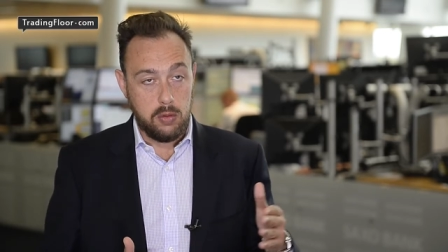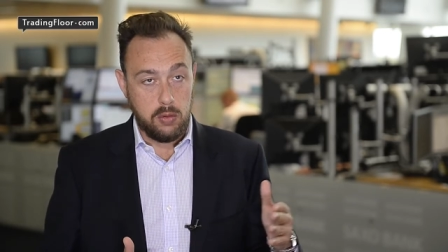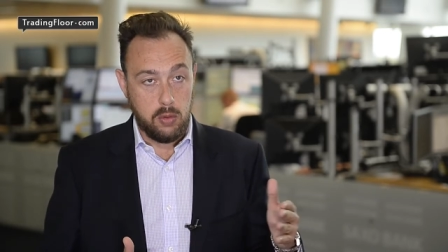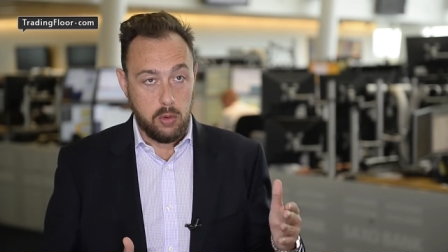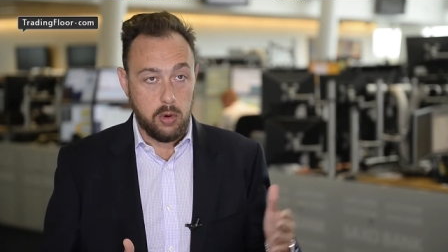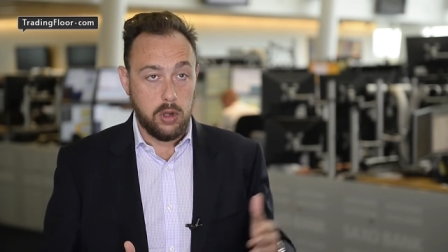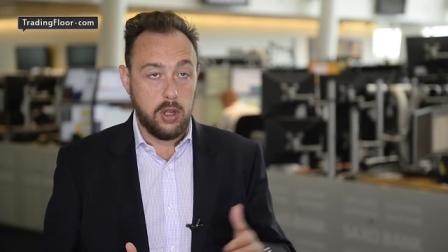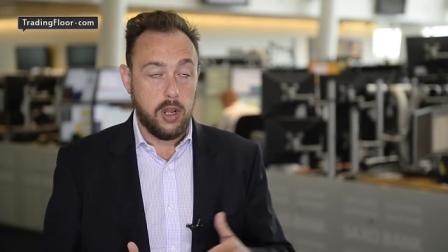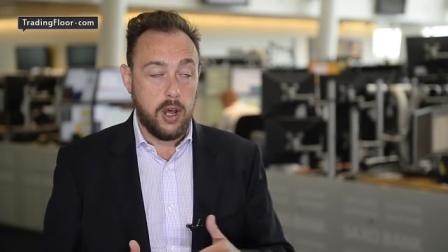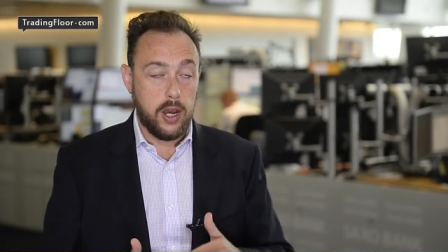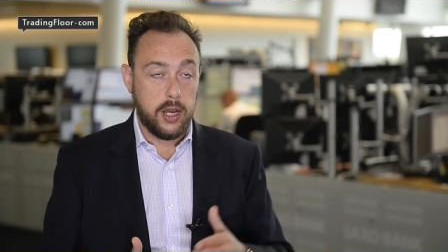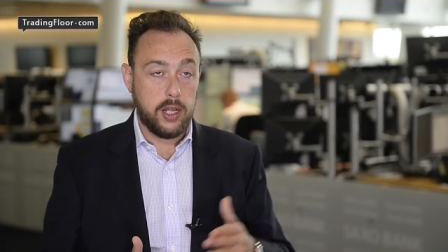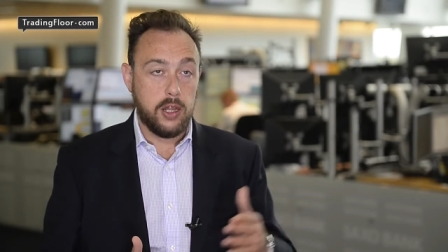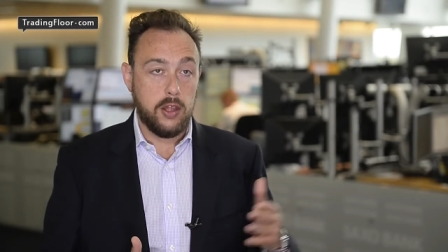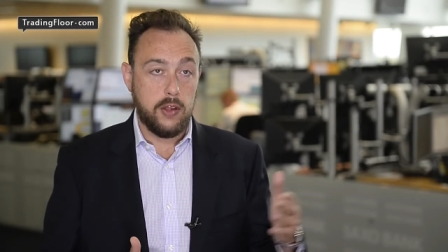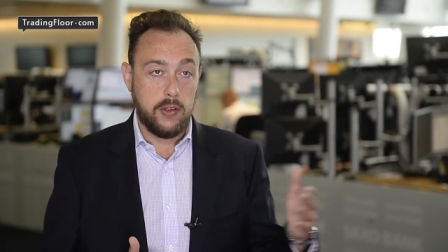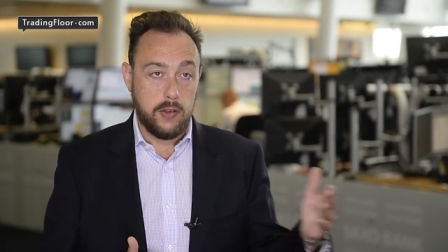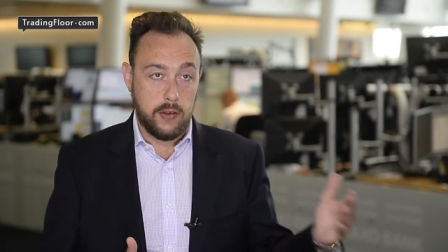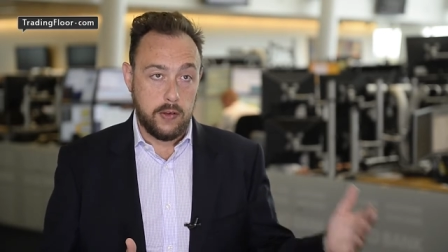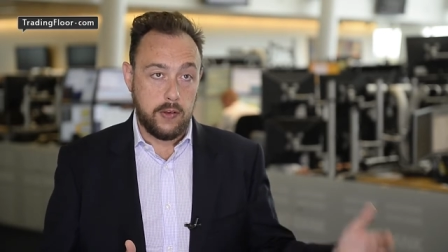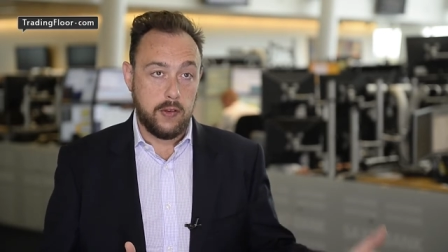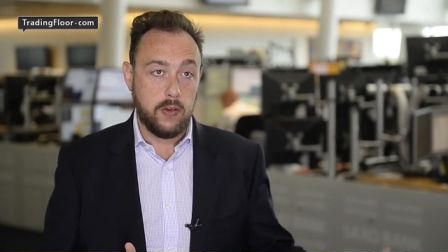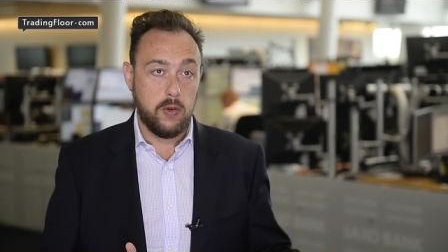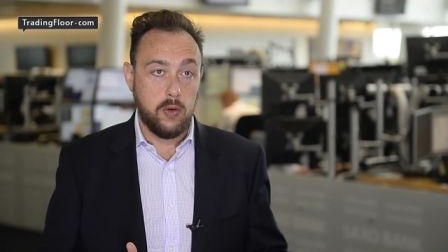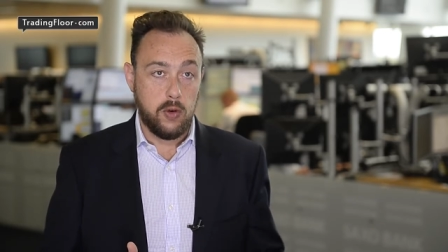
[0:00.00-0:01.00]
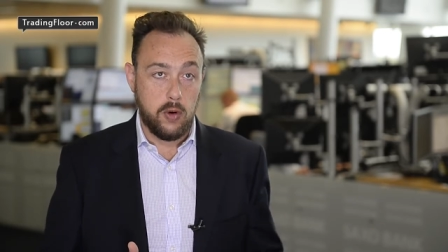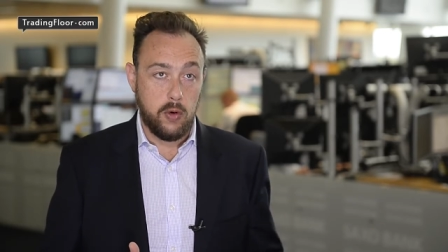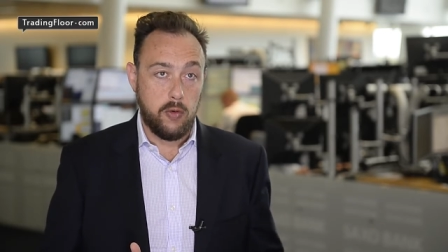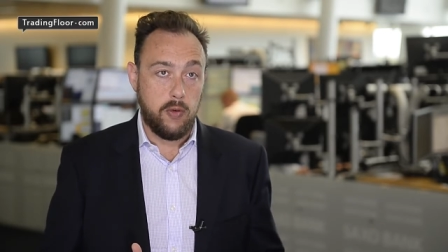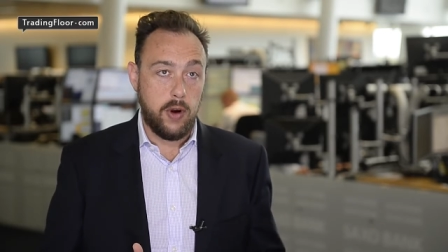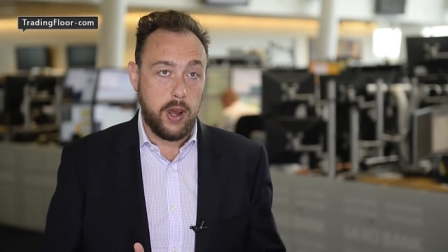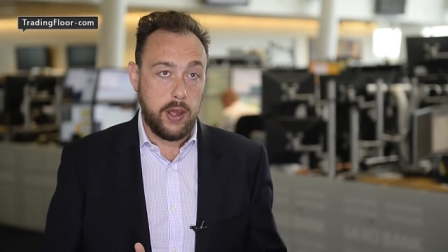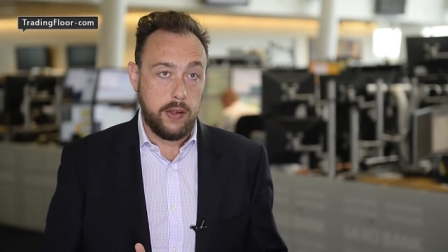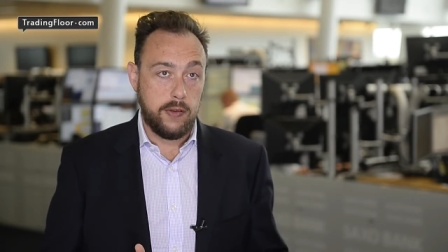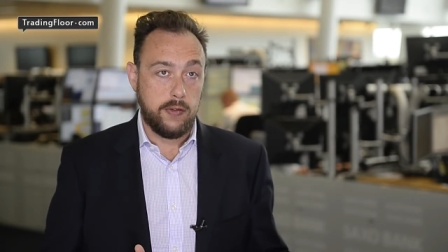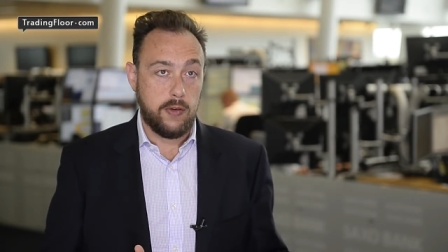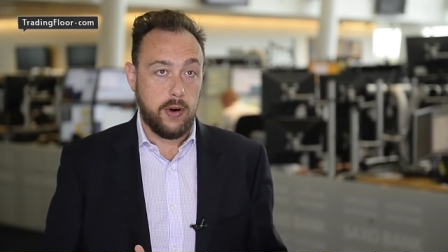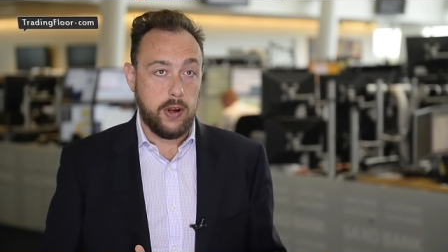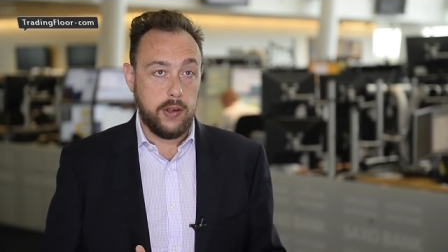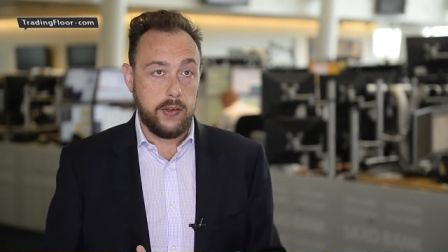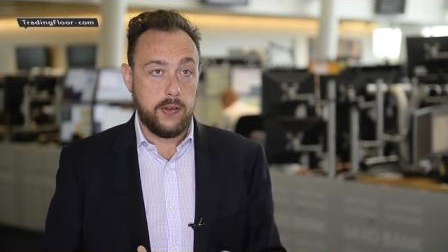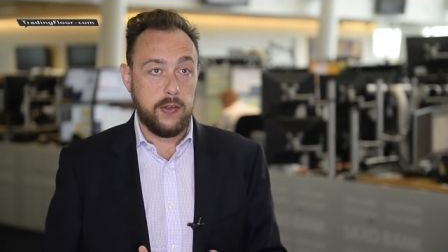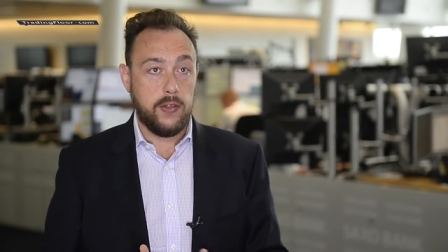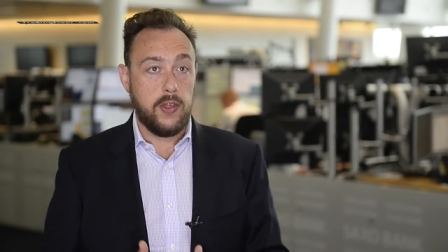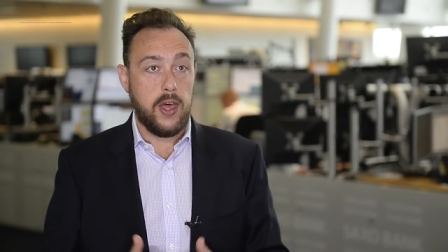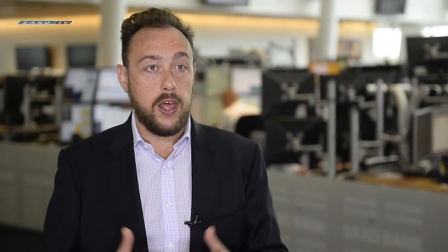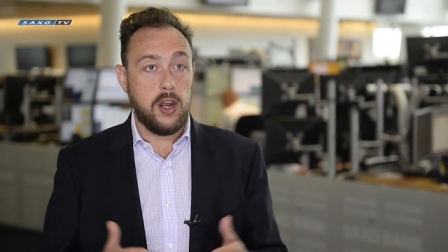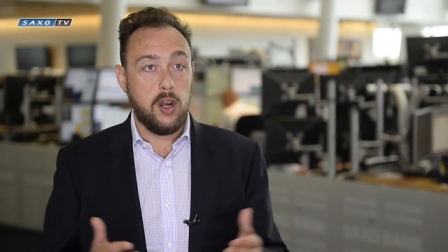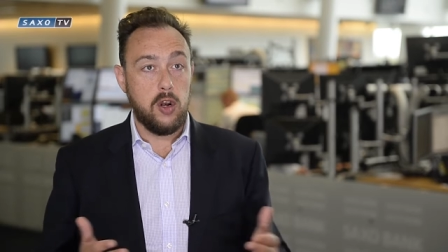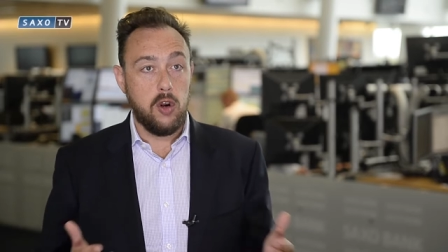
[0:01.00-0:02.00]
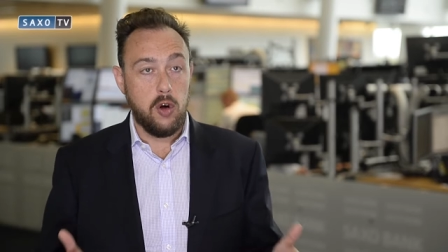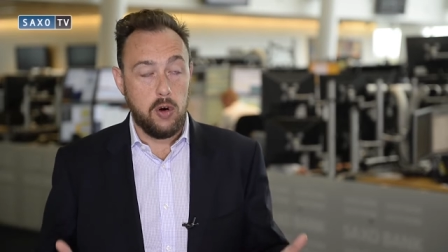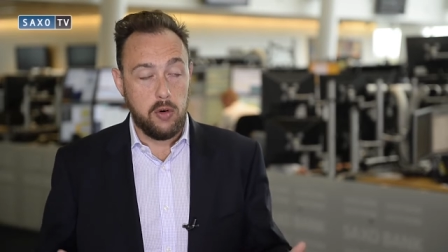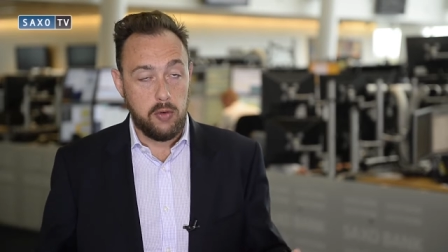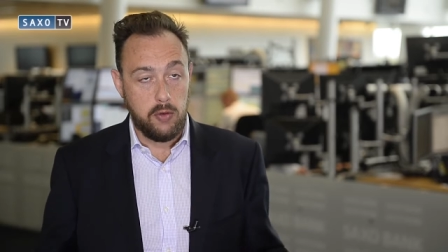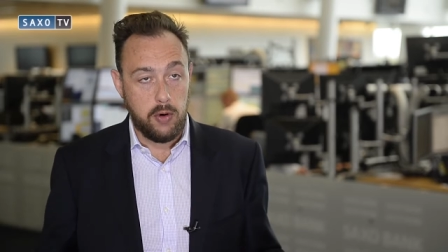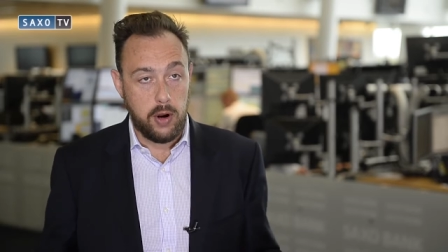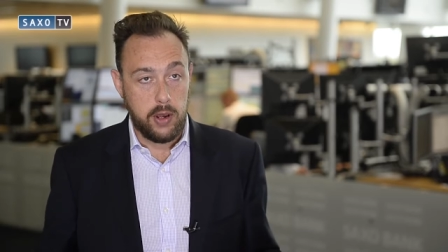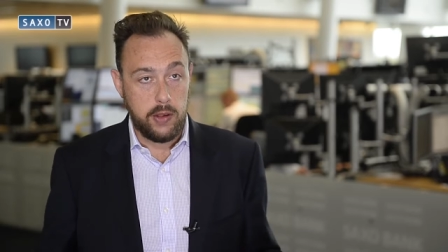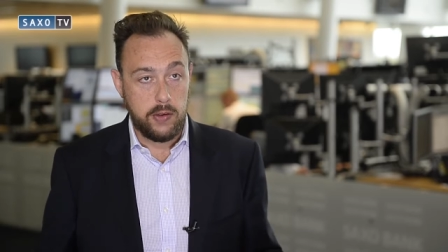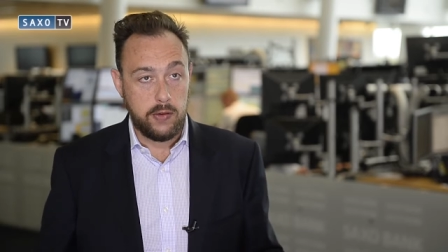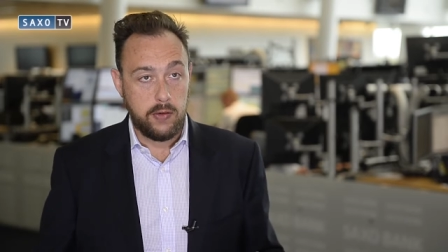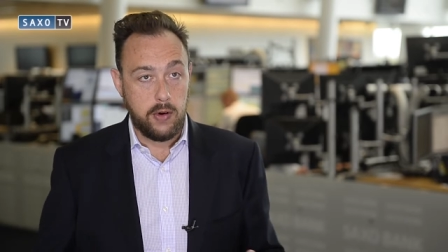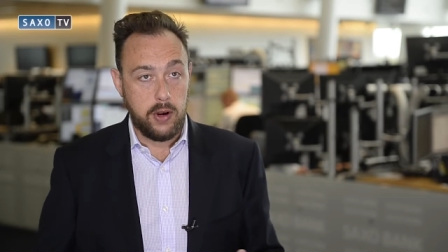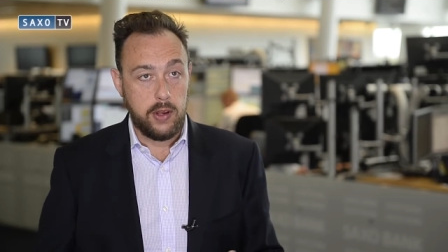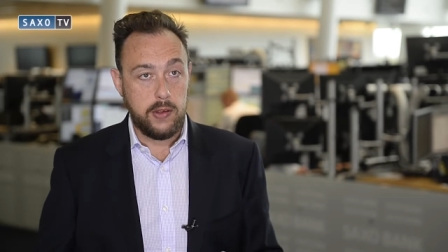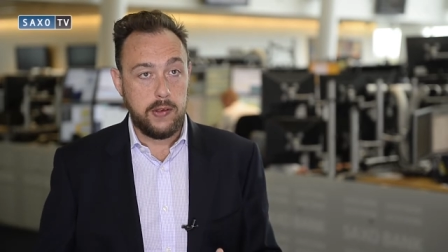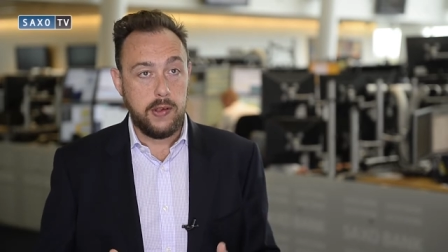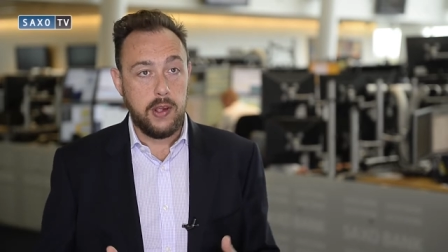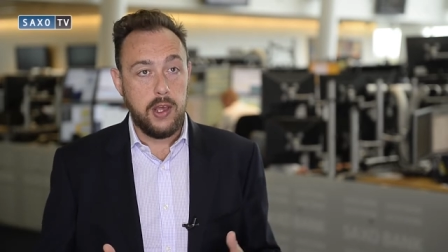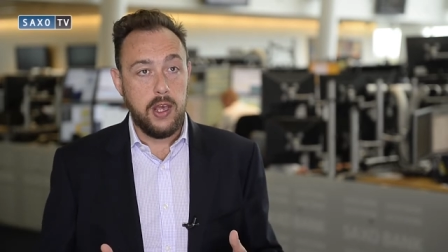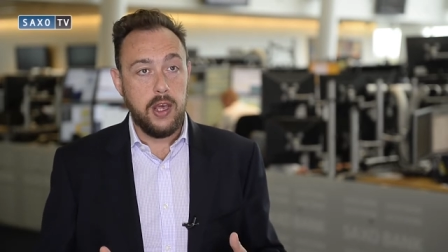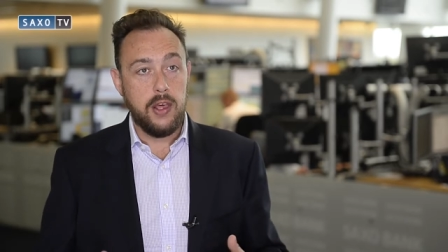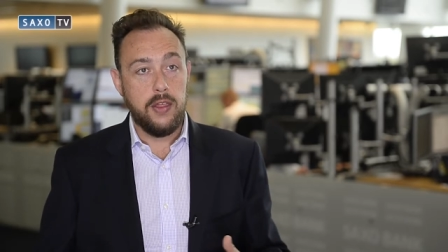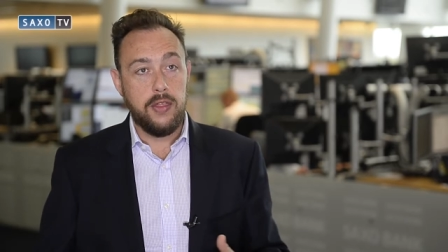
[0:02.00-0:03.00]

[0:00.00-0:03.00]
or likely to sooner raise rates than not raise rates,